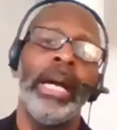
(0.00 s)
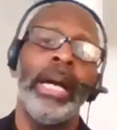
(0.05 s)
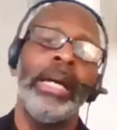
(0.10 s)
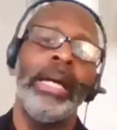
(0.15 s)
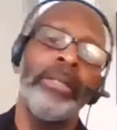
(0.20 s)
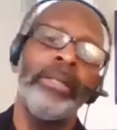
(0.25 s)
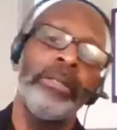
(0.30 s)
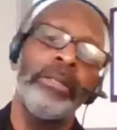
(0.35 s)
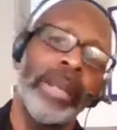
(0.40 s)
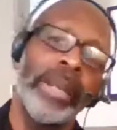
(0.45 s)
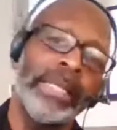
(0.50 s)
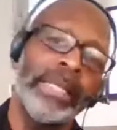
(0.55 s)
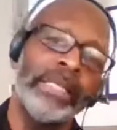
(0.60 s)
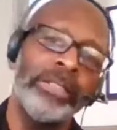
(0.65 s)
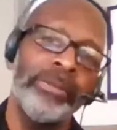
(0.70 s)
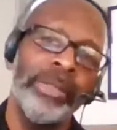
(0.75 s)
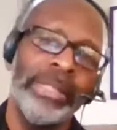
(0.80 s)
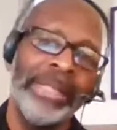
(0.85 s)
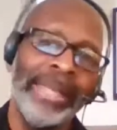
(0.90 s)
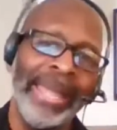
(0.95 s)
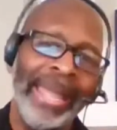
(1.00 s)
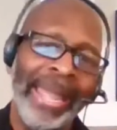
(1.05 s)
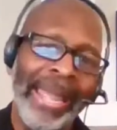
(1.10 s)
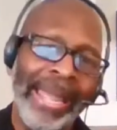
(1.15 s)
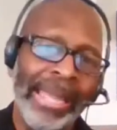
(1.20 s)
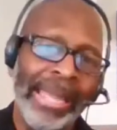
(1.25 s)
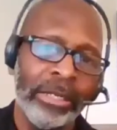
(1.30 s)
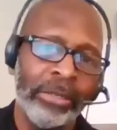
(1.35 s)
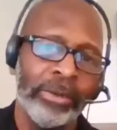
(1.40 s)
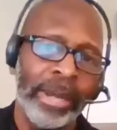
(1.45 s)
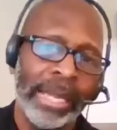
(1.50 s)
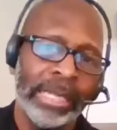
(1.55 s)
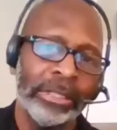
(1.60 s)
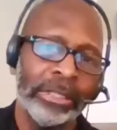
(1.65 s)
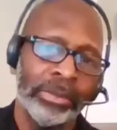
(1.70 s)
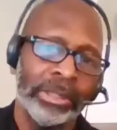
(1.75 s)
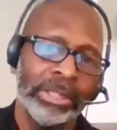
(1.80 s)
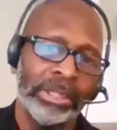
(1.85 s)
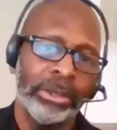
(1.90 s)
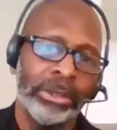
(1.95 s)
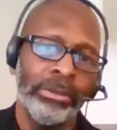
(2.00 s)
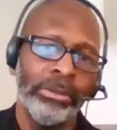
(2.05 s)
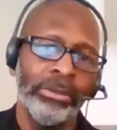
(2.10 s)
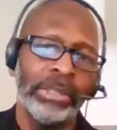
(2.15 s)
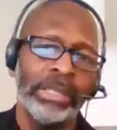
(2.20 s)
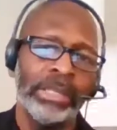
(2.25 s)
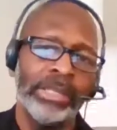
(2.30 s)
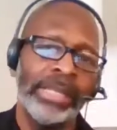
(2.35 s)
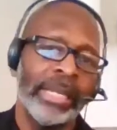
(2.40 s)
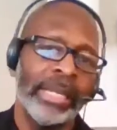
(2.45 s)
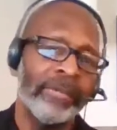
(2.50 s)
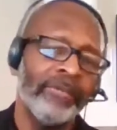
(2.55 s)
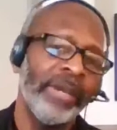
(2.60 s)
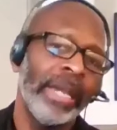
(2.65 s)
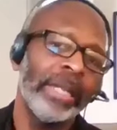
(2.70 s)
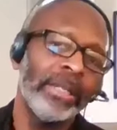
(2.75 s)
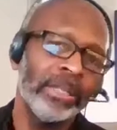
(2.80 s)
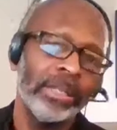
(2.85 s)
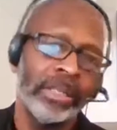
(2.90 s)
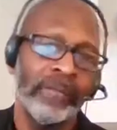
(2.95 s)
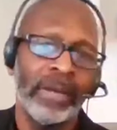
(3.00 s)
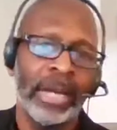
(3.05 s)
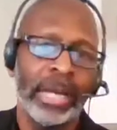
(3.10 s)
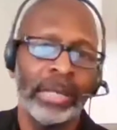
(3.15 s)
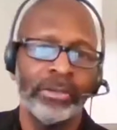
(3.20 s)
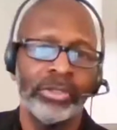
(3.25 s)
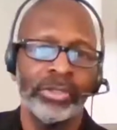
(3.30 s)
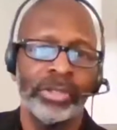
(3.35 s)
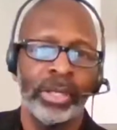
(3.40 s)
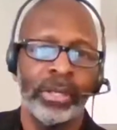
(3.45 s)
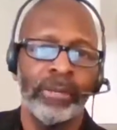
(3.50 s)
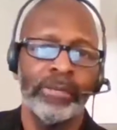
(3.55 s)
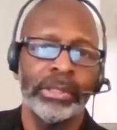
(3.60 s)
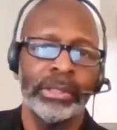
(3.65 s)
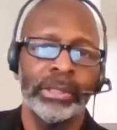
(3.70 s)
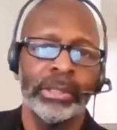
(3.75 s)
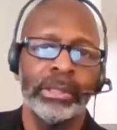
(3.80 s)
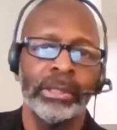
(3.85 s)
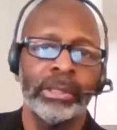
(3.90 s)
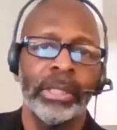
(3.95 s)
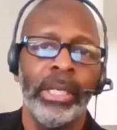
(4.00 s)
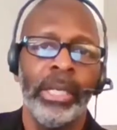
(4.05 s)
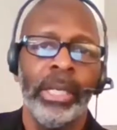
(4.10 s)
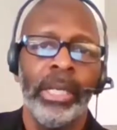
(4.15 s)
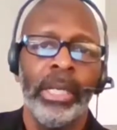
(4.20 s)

Undergraduate and graduate students can take advantage of our services.